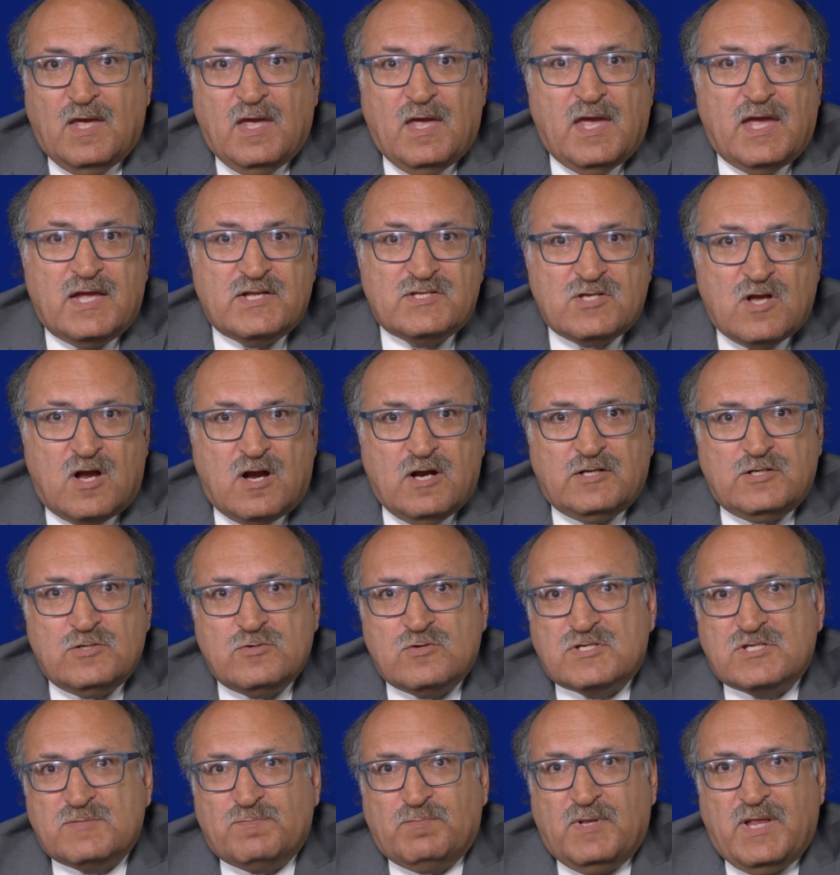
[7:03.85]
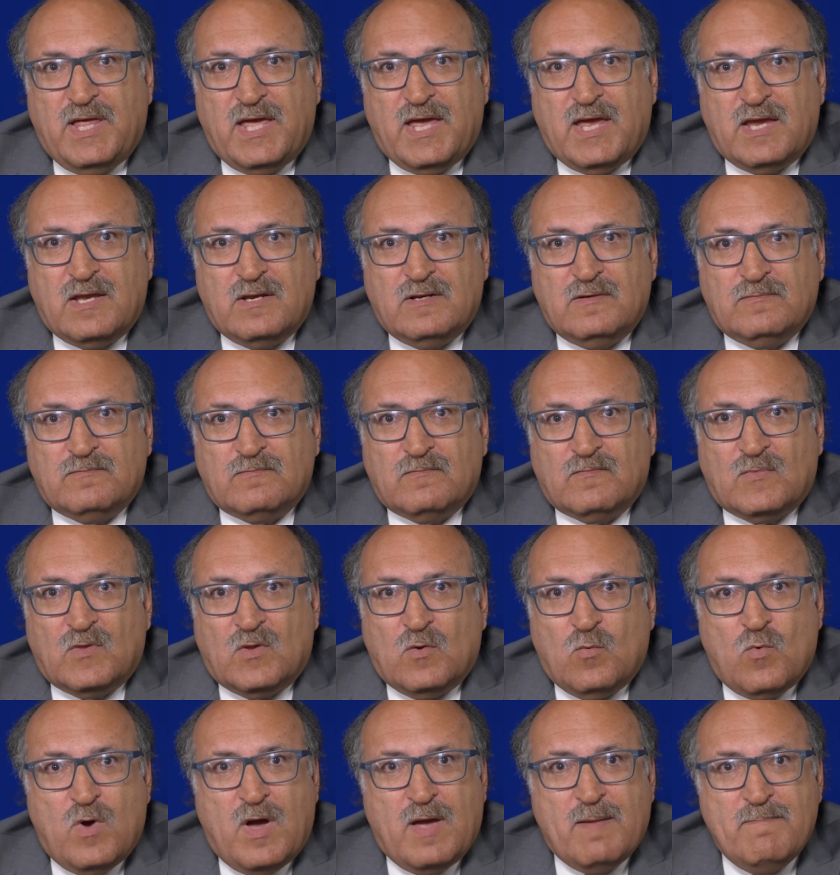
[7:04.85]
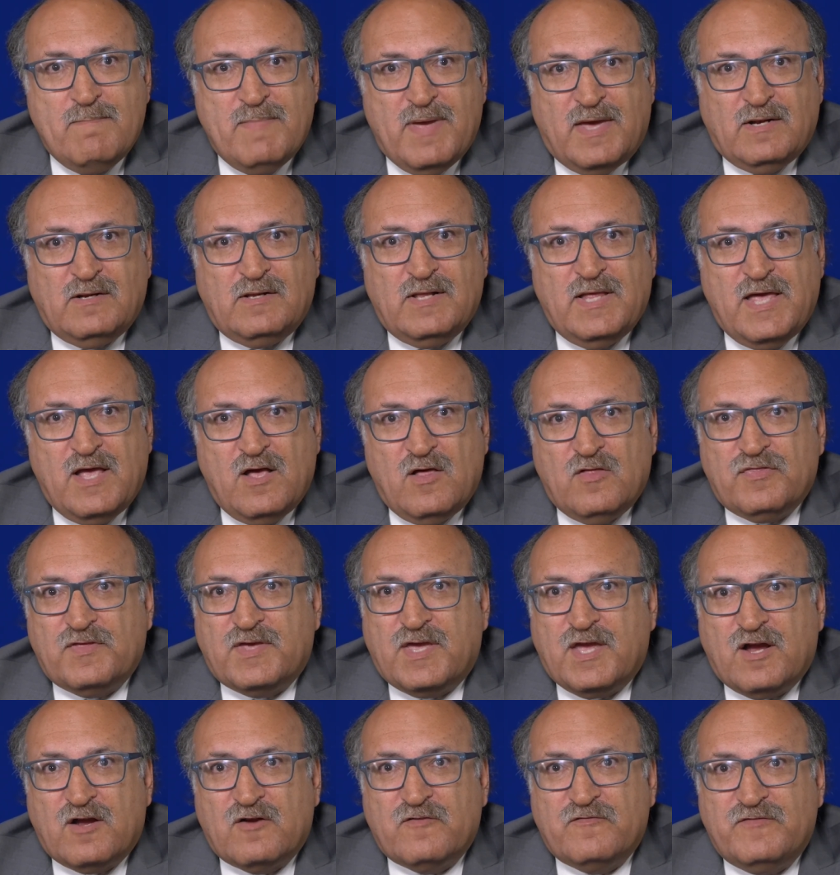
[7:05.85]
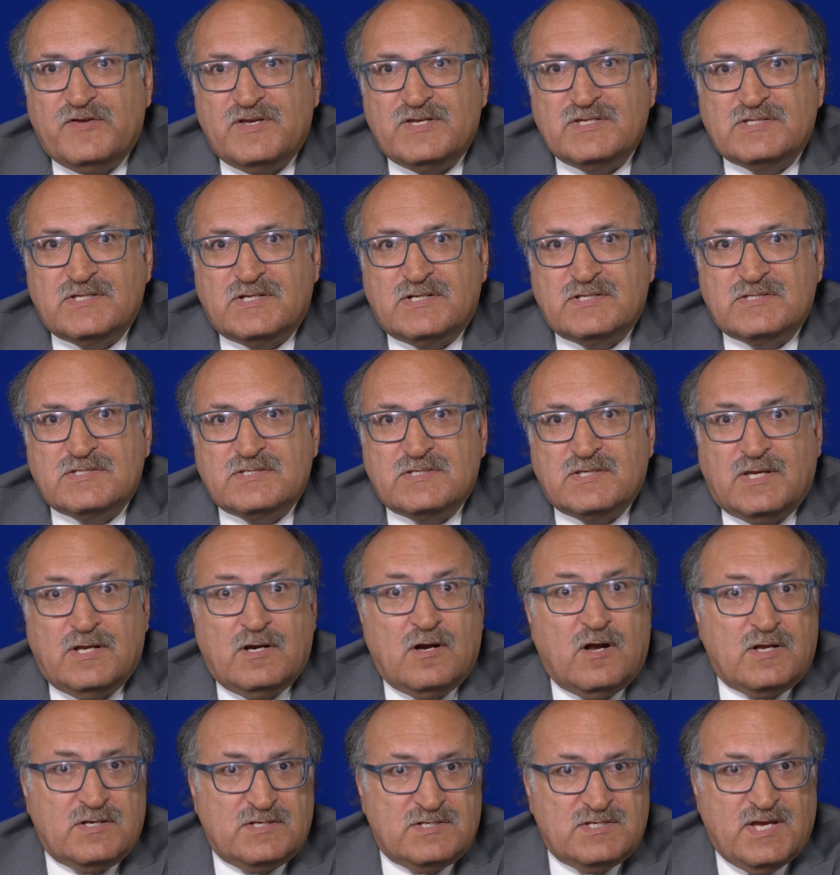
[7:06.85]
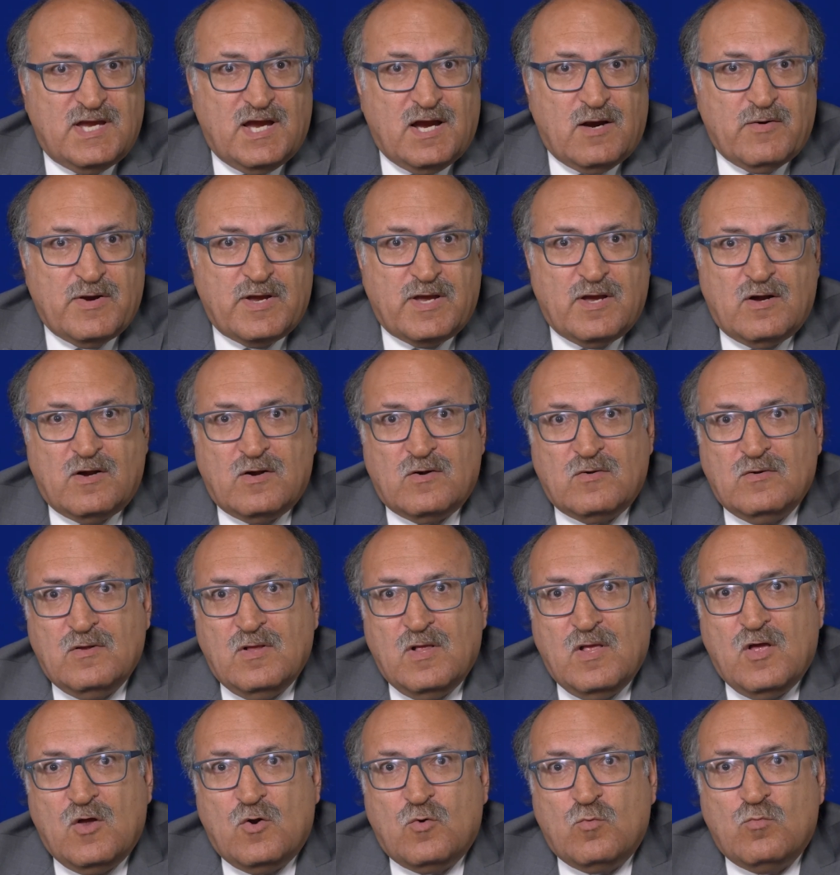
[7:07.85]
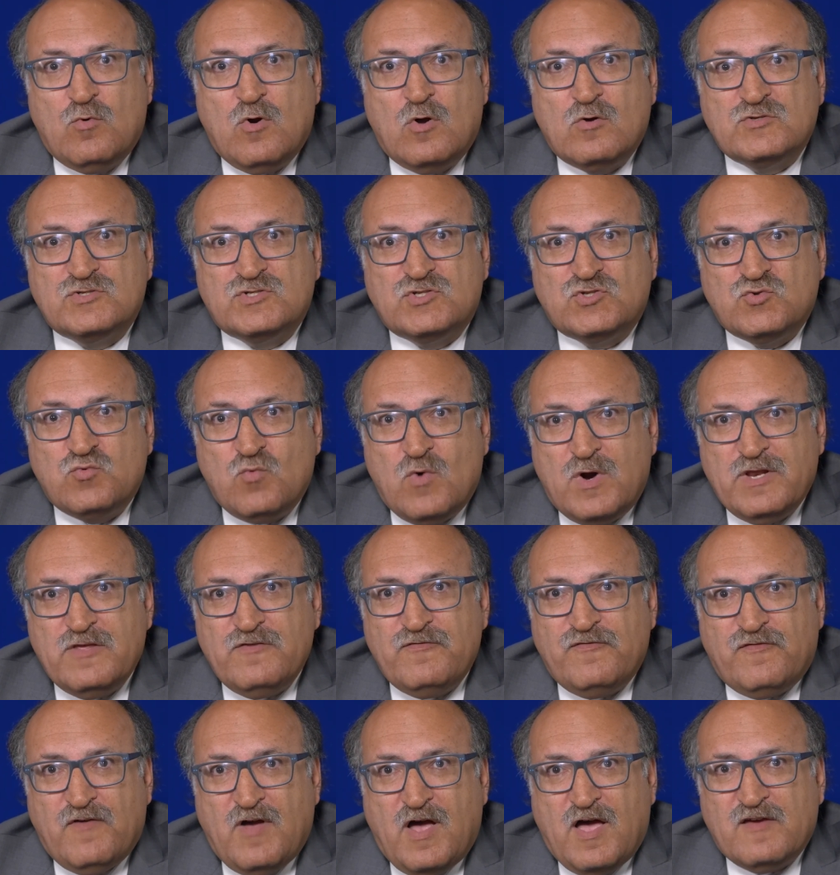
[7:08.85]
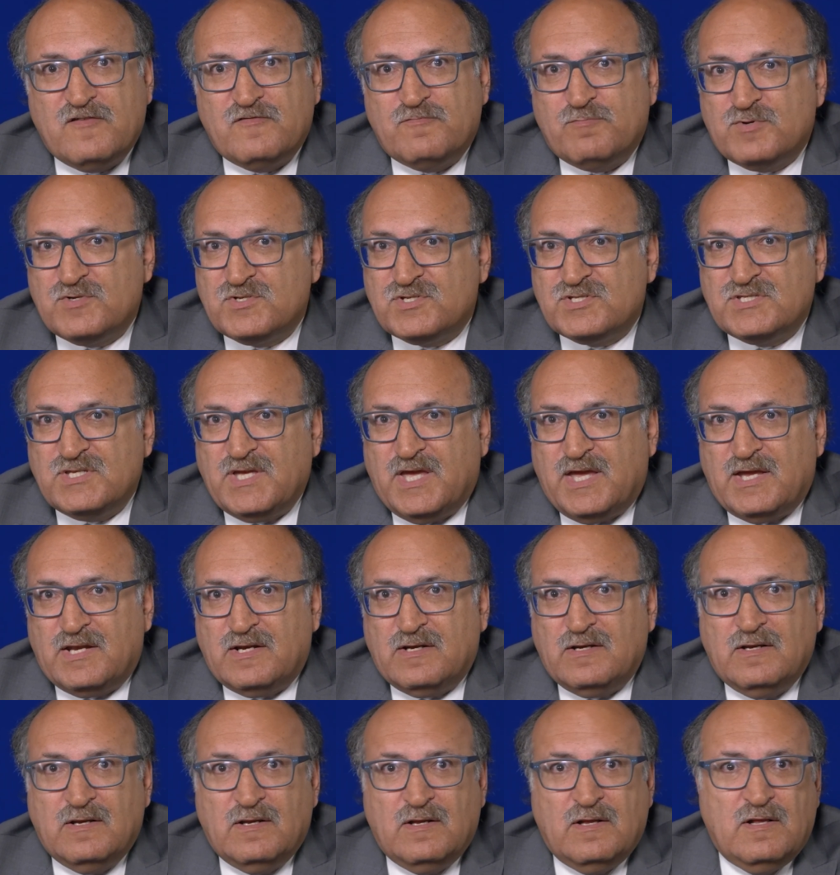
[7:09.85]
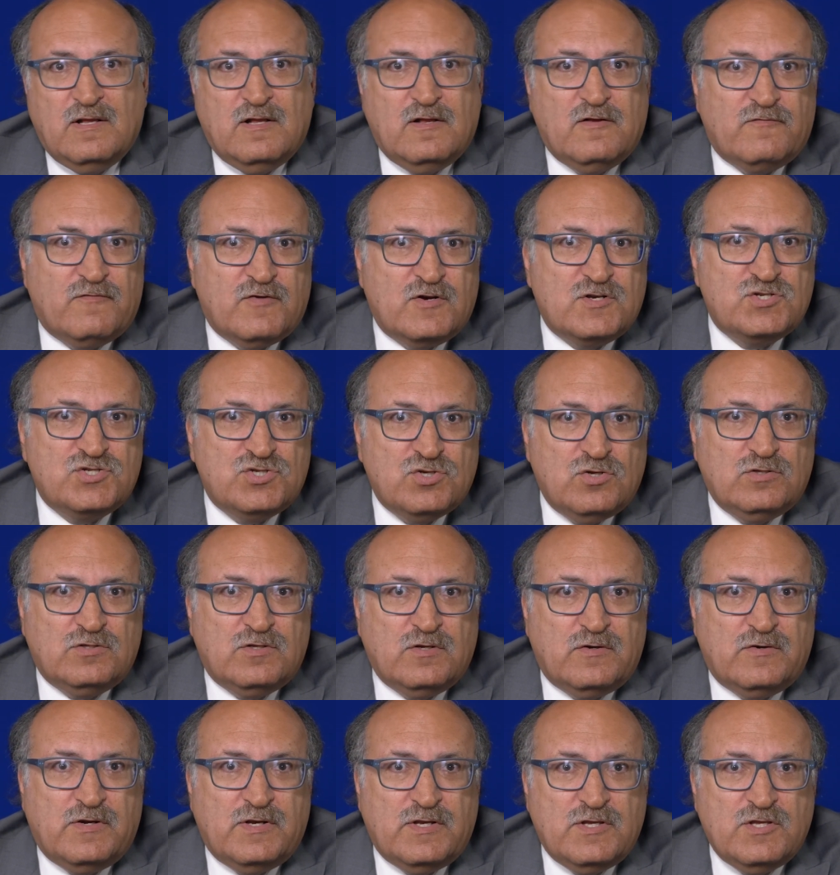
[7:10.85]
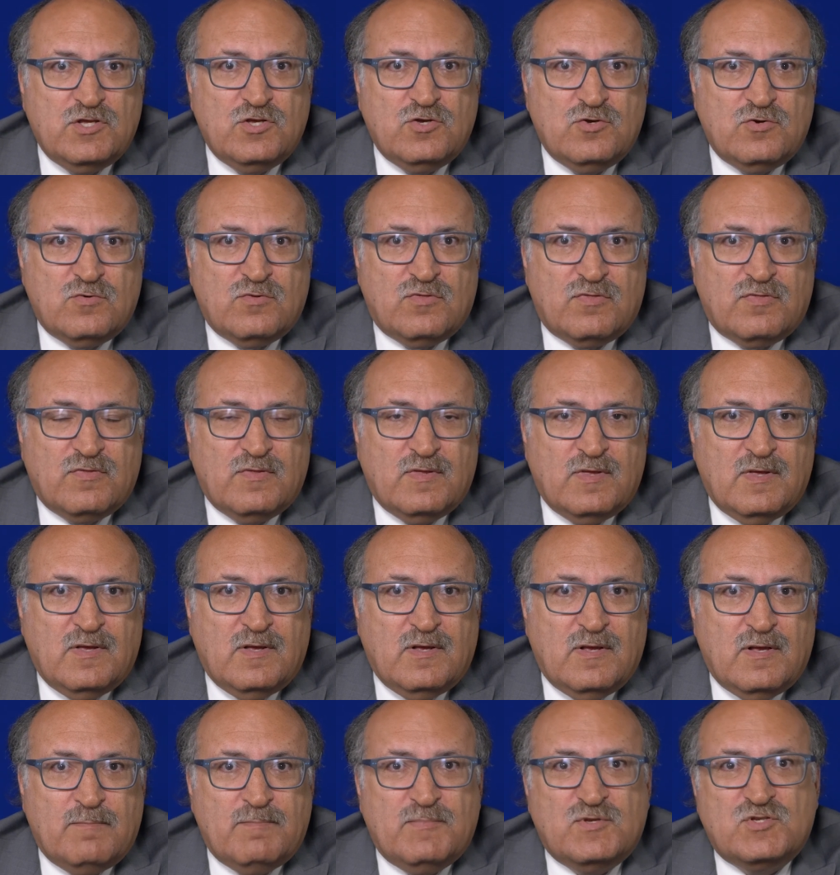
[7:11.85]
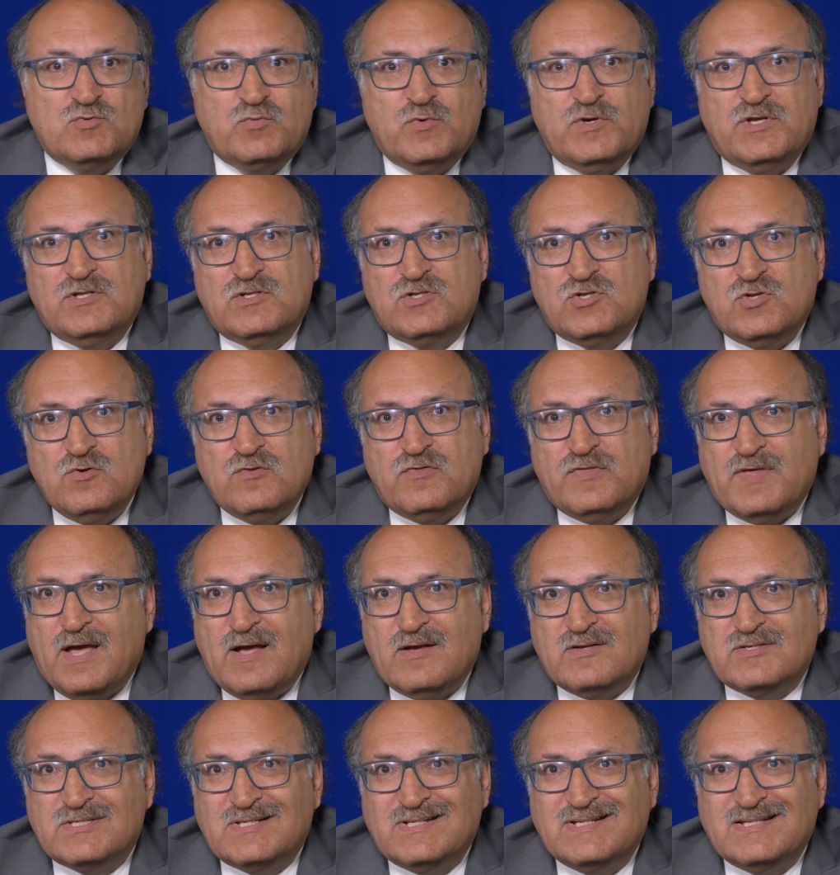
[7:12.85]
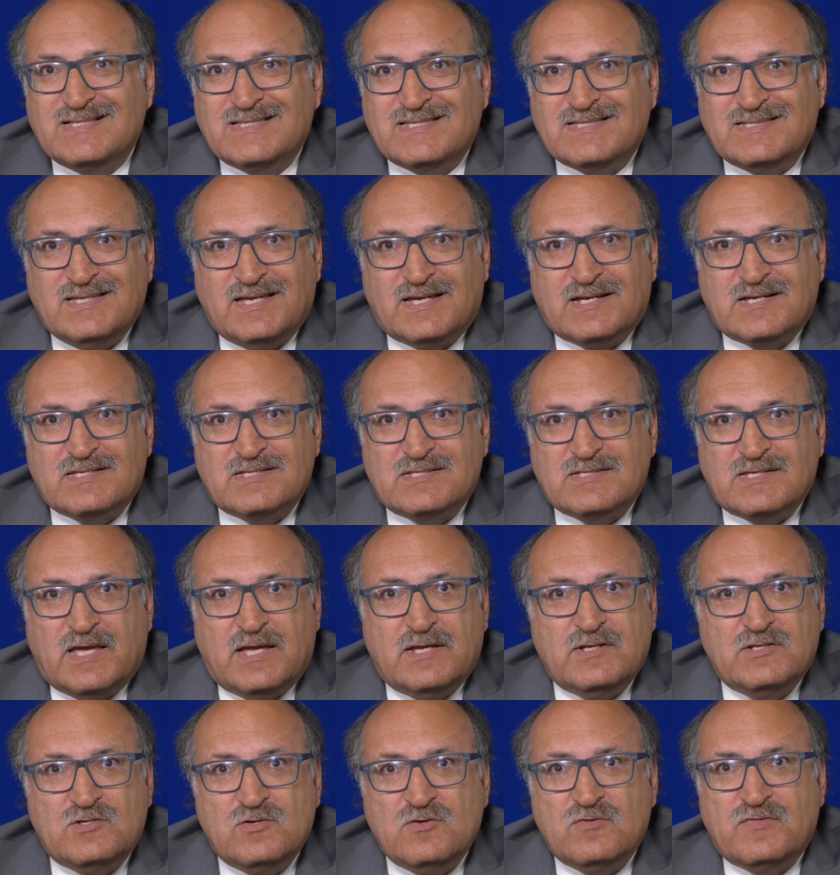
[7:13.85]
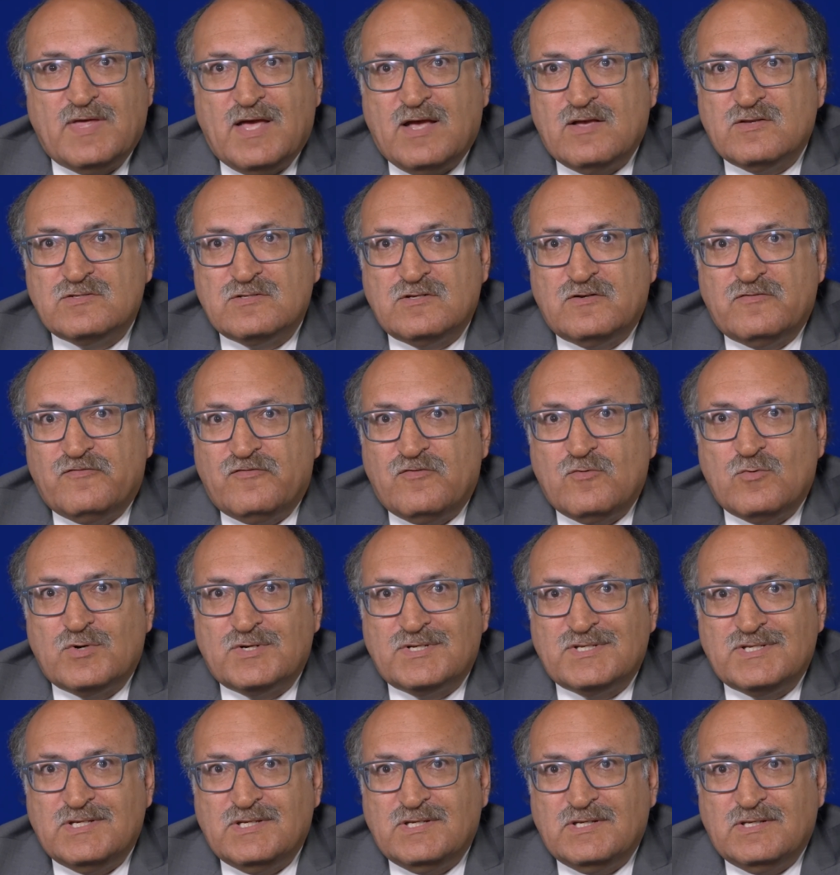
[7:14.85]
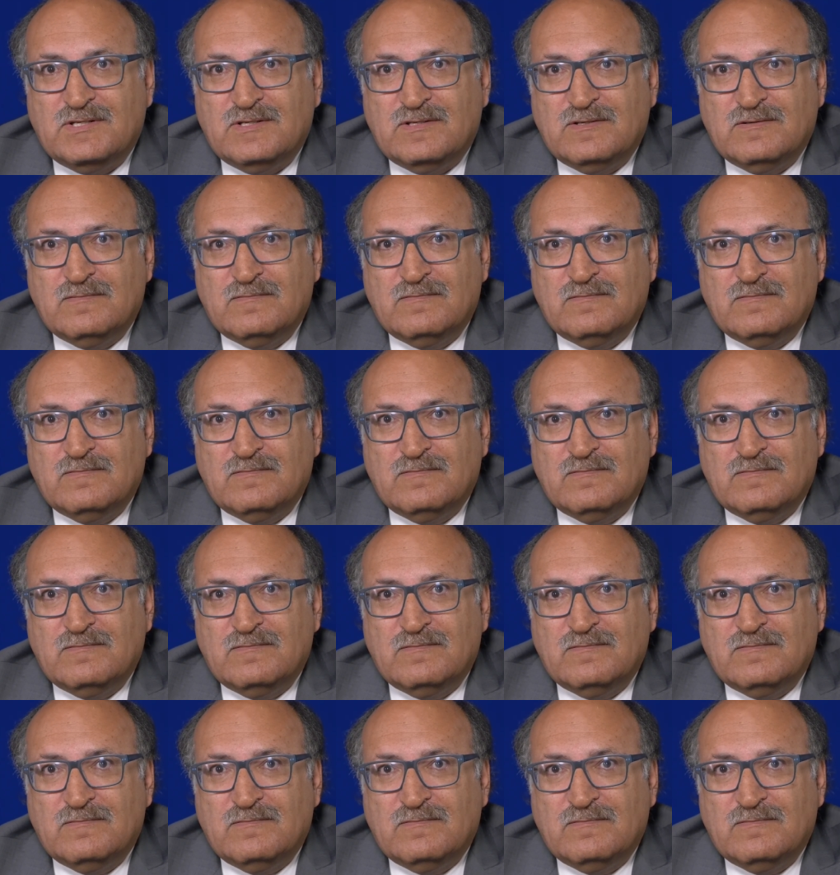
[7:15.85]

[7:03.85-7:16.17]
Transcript: It's hard to explain why mental health care visits in Ontario rose 25% for children and youth between 2006 and 2014.